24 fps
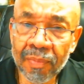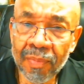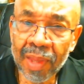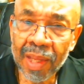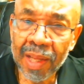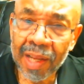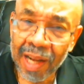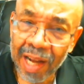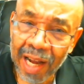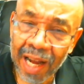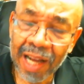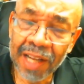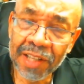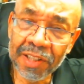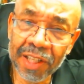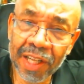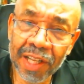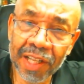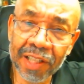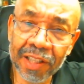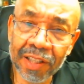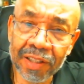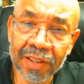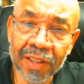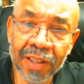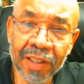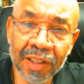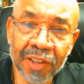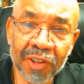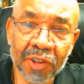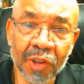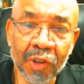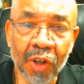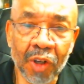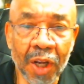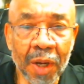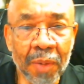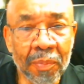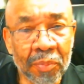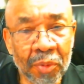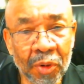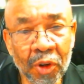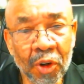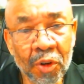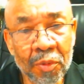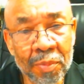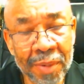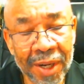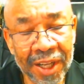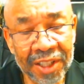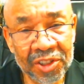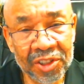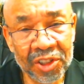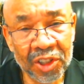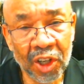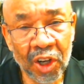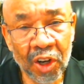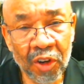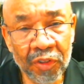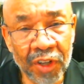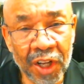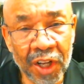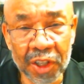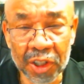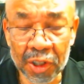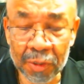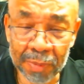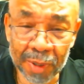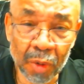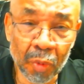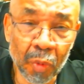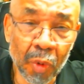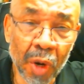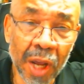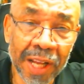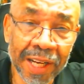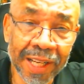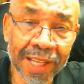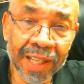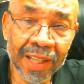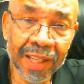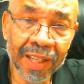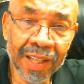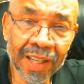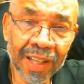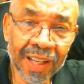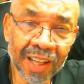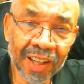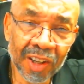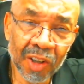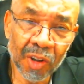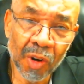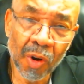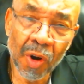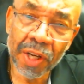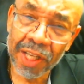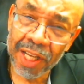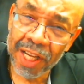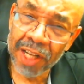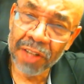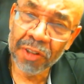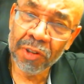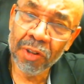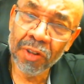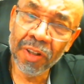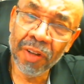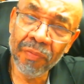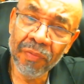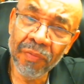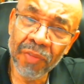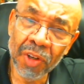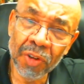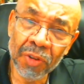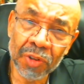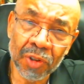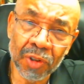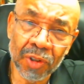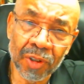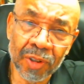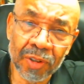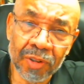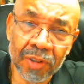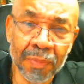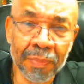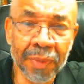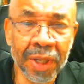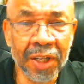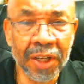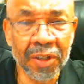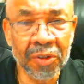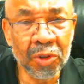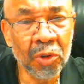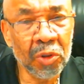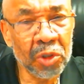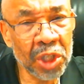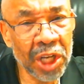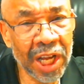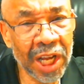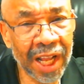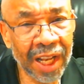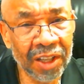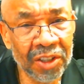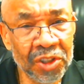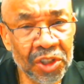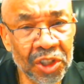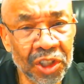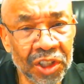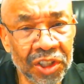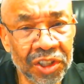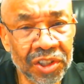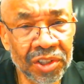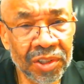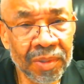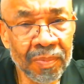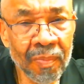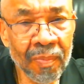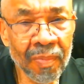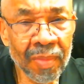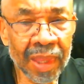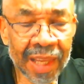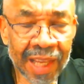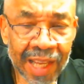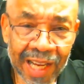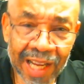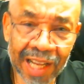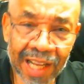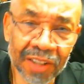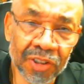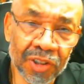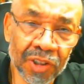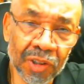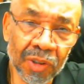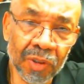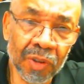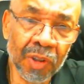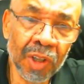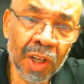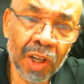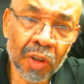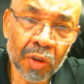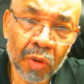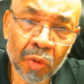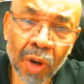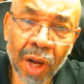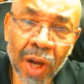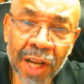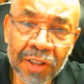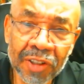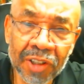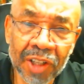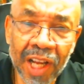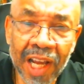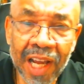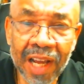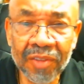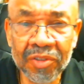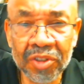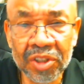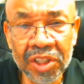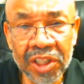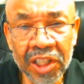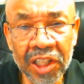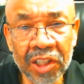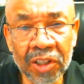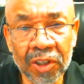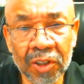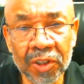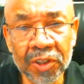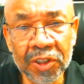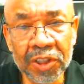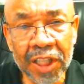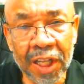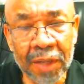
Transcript: I needed to improve myself and to be ready going into the future to meet new challenges and to try to have skills that